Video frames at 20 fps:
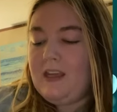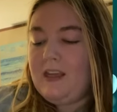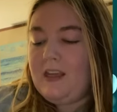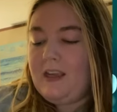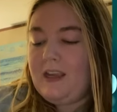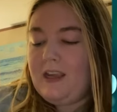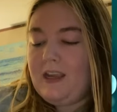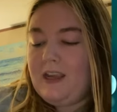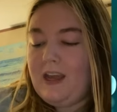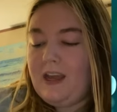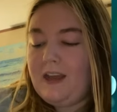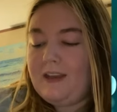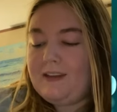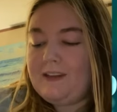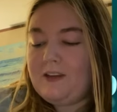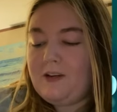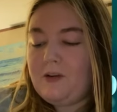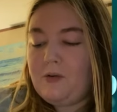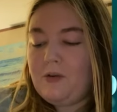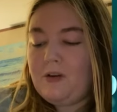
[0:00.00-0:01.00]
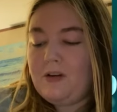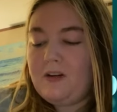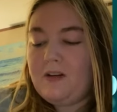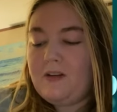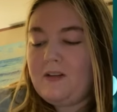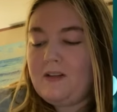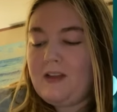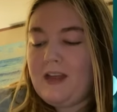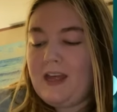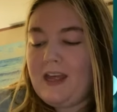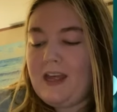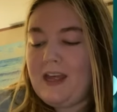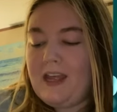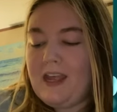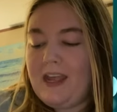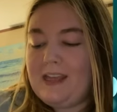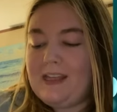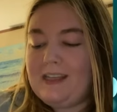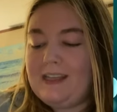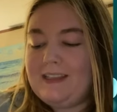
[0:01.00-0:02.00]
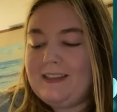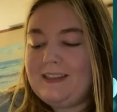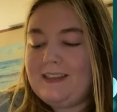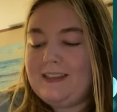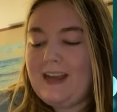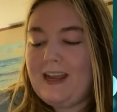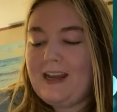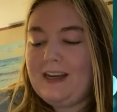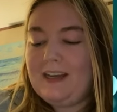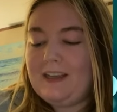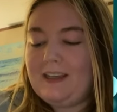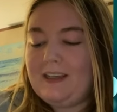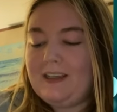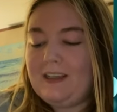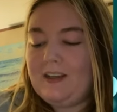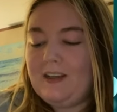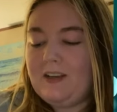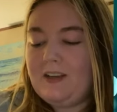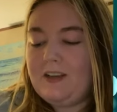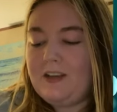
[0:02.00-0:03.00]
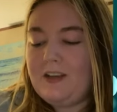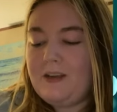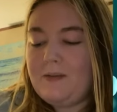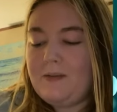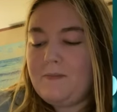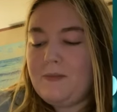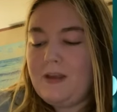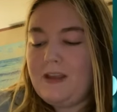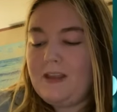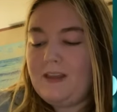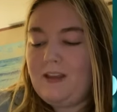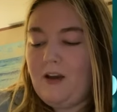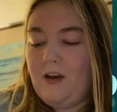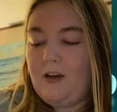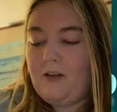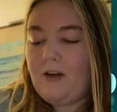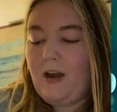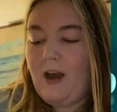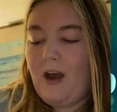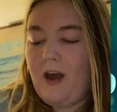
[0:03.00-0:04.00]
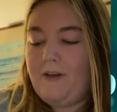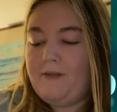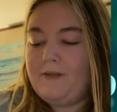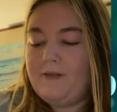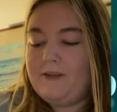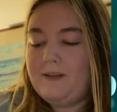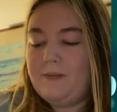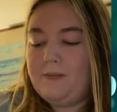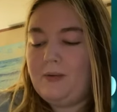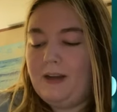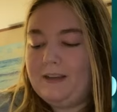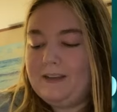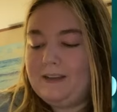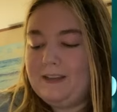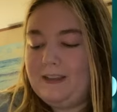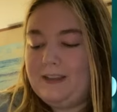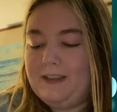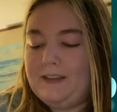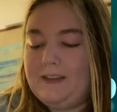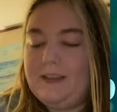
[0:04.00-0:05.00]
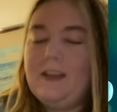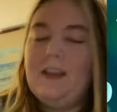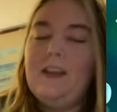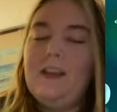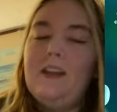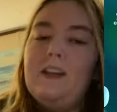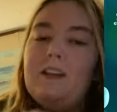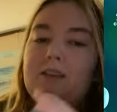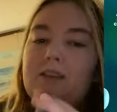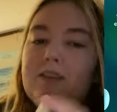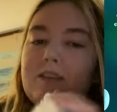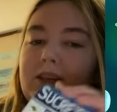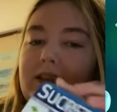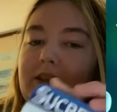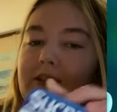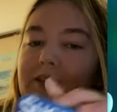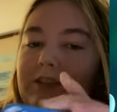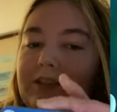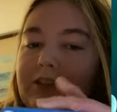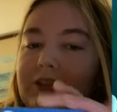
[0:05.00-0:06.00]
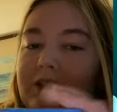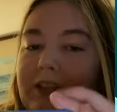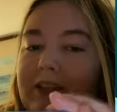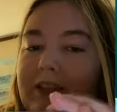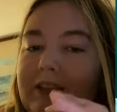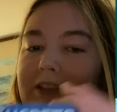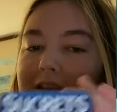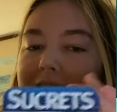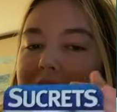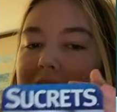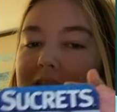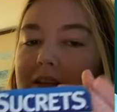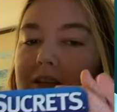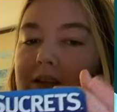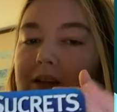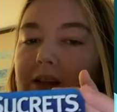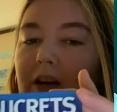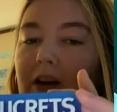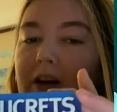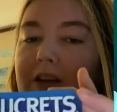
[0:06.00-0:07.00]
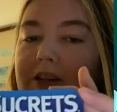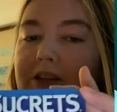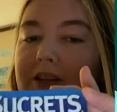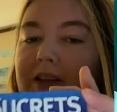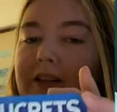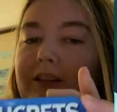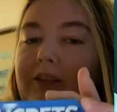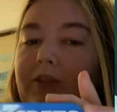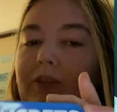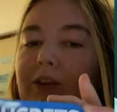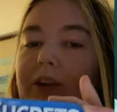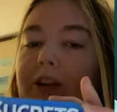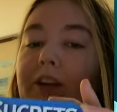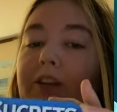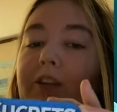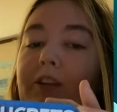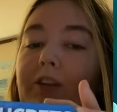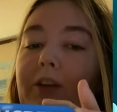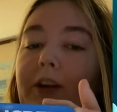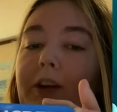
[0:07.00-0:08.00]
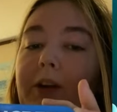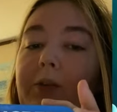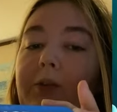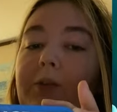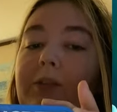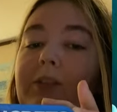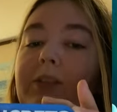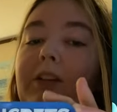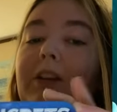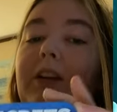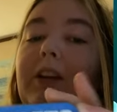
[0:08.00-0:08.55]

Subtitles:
It has an oral anesthetic, menthol cough suppressant. So these are just lozenges for your throat.